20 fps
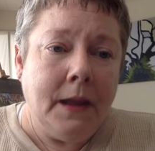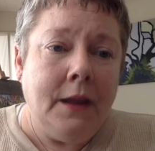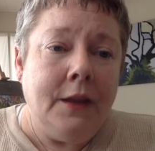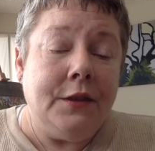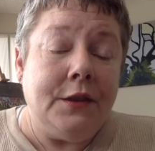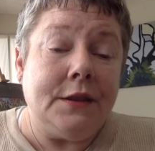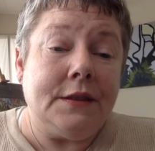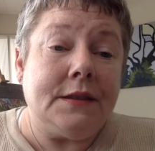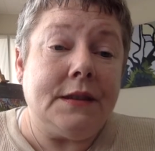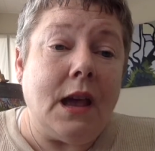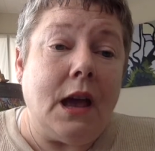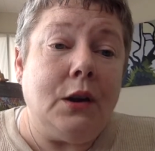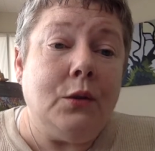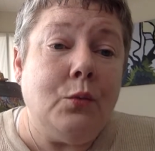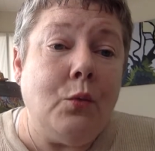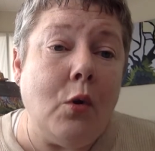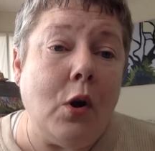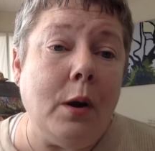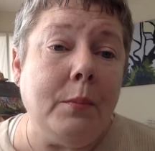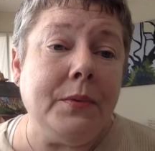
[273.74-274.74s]
The
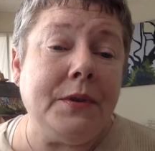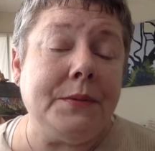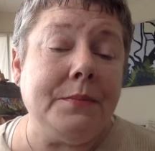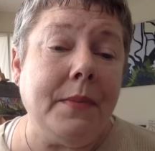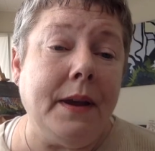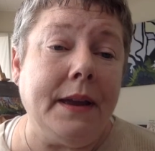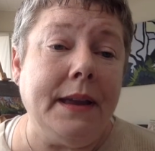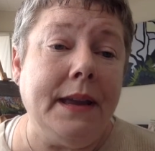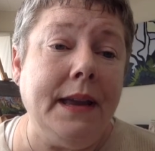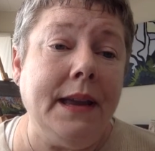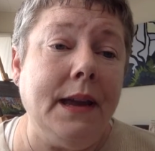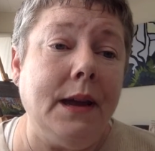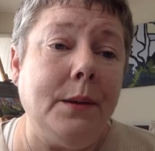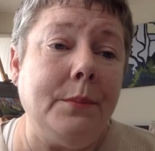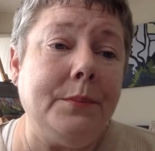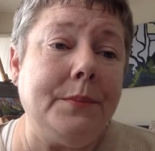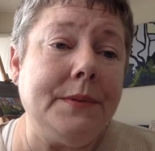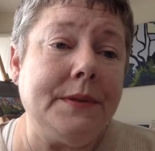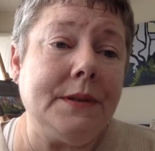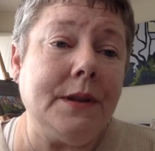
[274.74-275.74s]
sun warms my
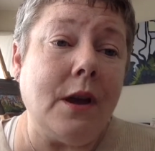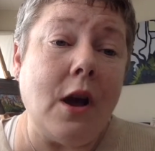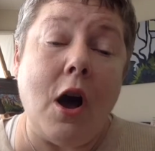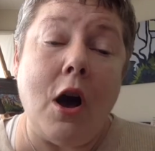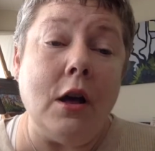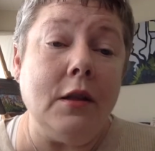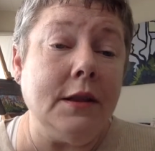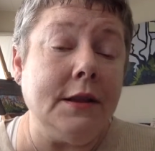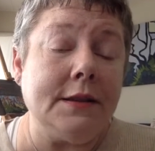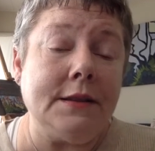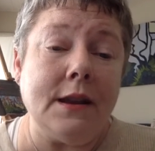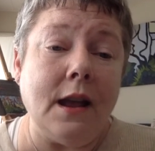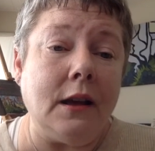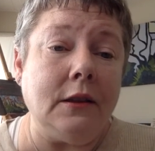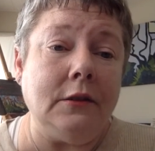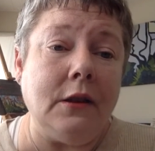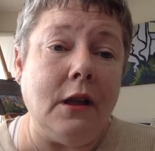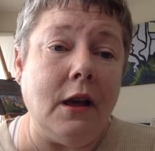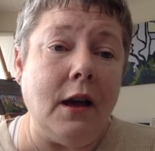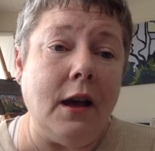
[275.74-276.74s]
hips. All is not
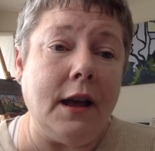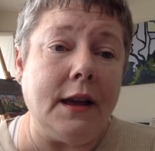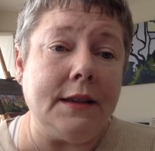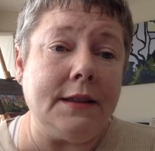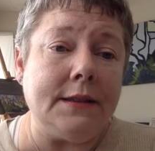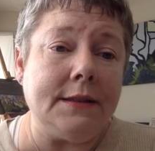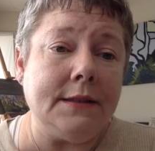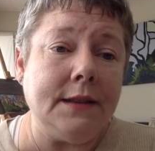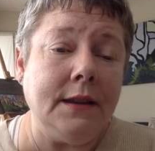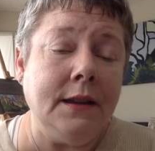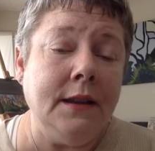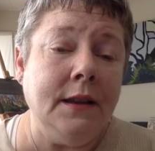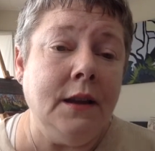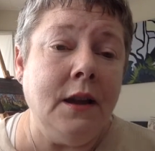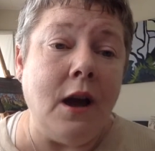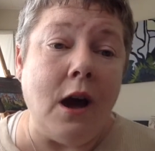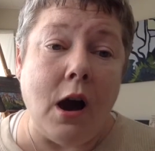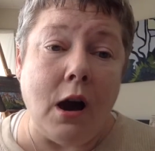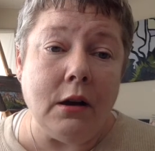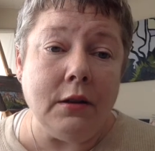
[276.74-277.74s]
lost.
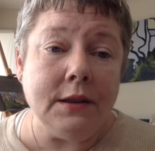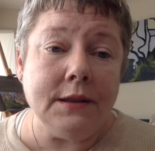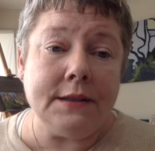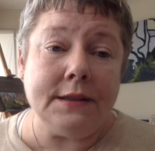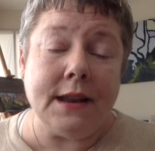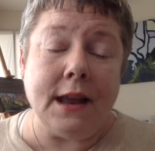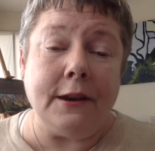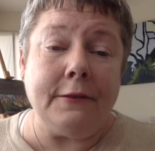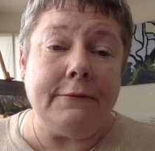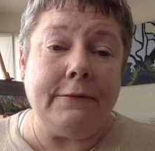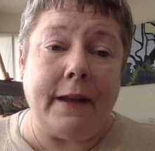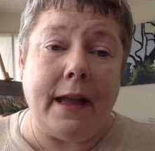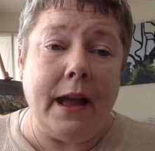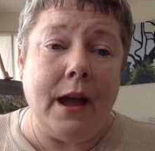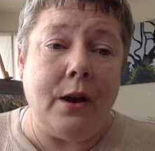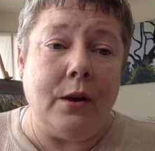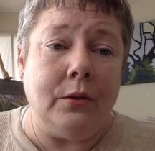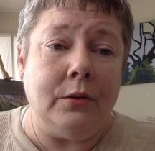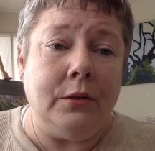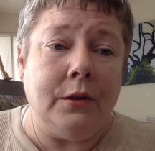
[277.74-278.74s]
All is not
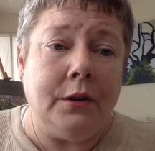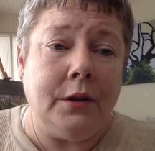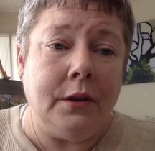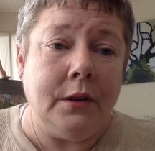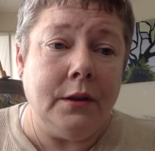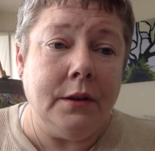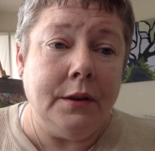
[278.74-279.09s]
found.